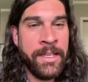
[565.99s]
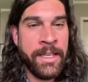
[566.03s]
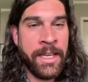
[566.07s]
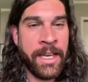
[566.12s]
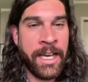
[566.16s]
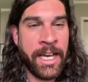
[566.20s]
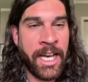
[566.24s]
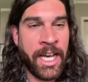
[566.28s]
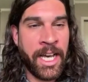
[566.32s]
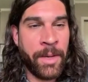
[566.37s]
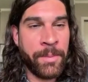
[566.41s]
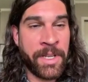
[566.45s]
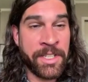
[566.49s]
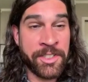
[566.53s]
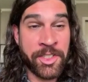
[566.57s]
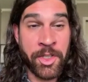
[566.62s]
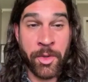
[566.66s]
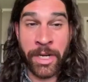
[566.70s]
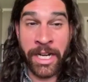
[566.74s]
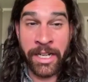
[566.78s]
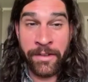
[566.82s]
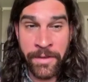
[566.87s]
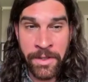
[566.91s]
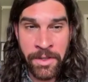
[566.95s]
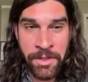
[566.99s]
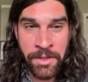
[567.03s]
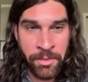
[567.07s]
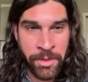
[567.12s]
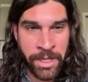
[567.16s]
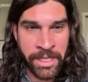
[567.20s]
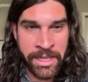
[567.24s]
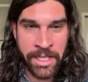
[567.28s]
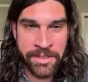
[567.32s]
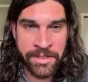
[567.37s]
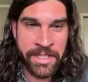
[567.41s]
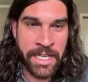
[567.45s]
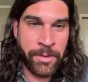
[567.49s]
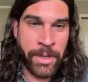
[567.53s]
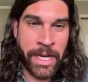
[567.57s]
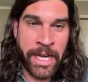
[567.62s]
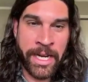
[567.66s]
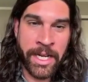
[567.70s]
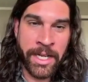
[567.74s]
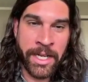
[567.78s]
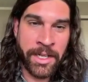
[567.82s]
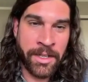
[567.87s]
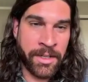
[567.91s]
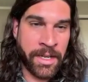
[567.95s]
Because Grandview ran that state
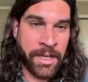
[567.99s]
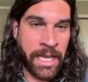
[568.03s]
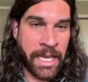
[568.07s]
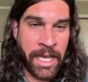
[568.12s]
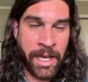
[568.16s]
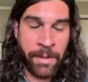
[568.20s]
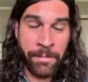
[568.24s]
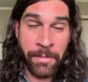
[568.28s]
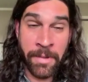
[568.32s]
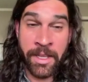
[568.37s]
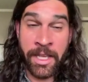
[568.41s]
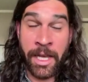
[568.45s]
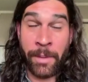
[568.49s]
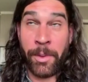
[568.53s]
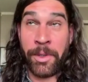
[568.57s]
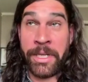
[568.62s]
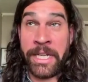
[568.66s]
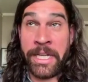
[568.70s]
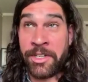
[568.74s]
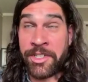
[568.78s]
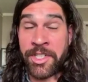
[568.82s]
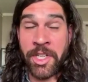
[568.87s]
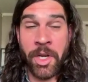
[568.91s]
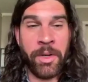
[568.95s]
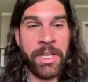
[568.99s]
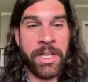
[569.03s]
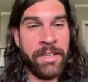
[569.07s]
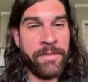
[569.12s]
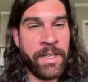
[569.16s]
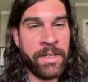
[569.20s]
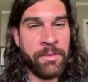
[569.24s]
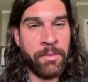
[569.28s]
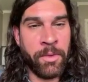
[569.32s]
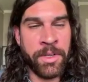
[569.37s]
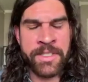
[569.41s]
record a couple of years ago, even.